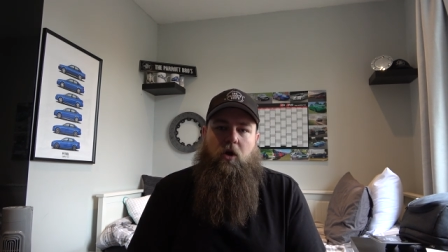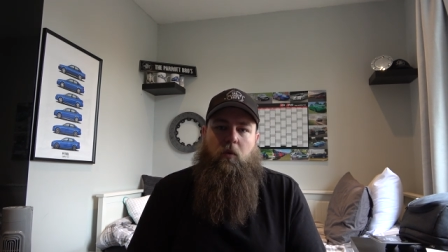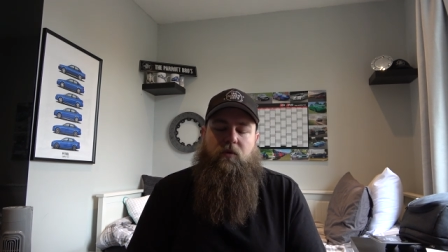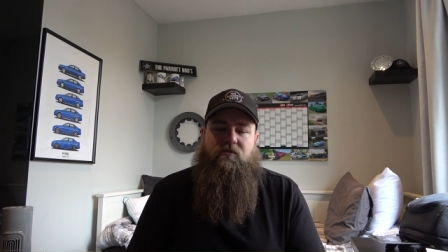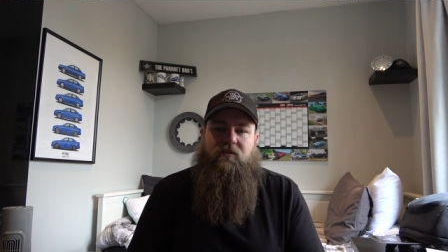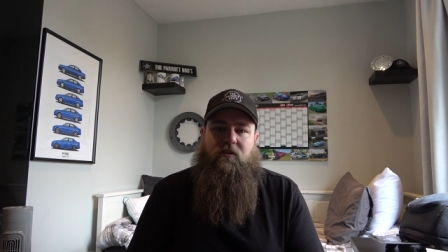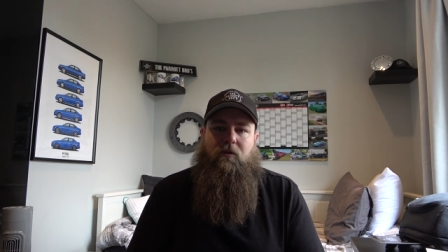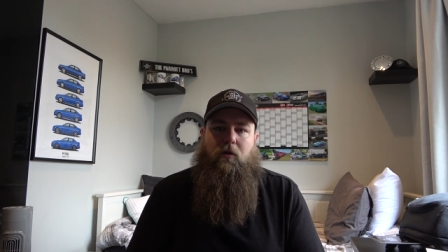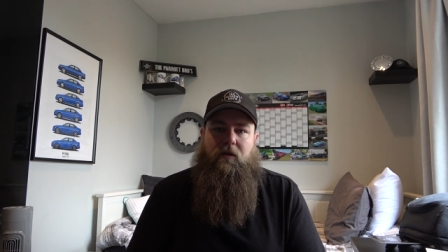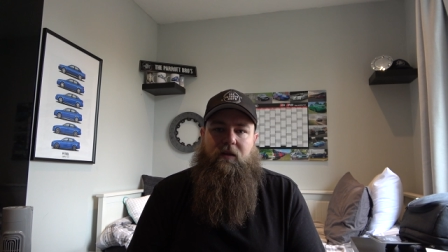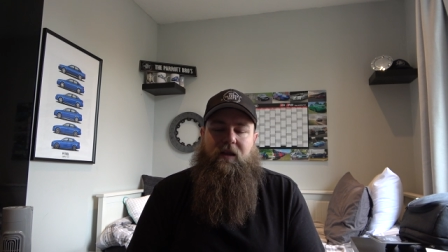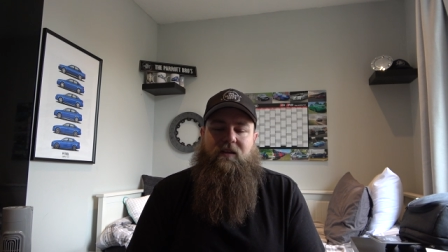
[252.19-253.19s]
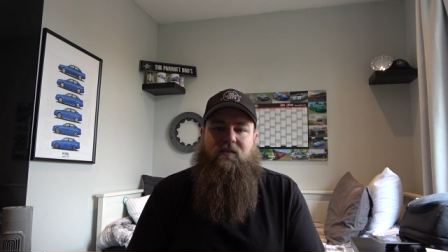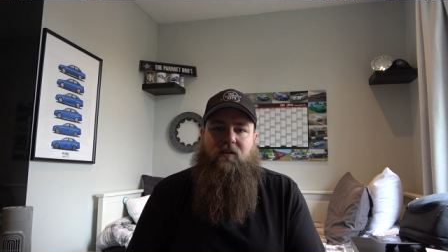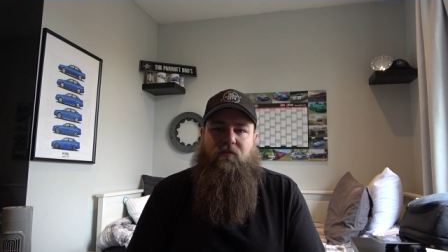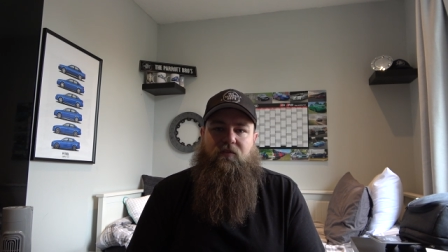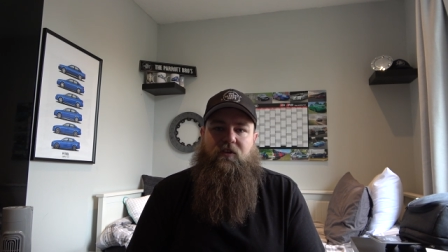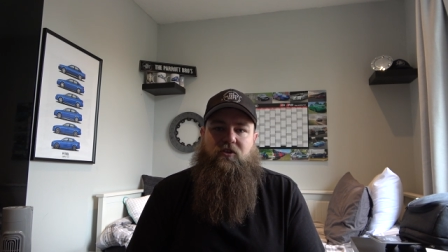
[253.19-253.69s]
which is a lot less
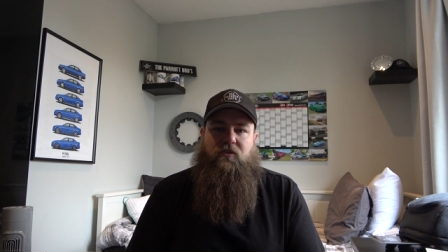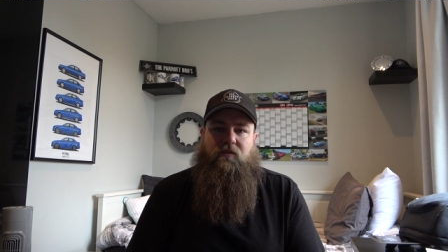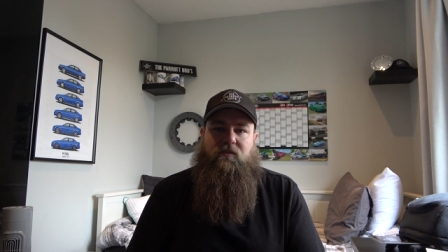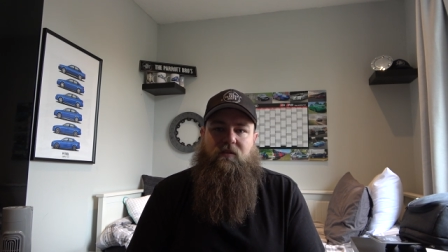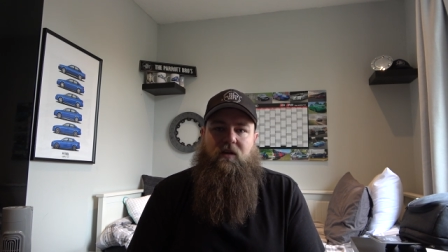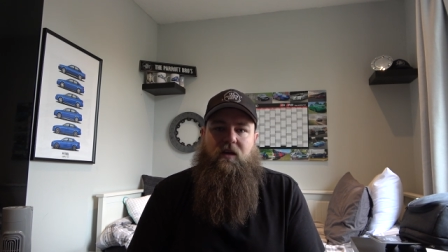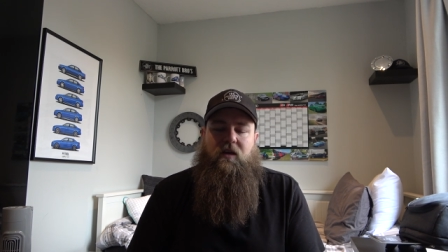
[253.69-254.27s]
efficient.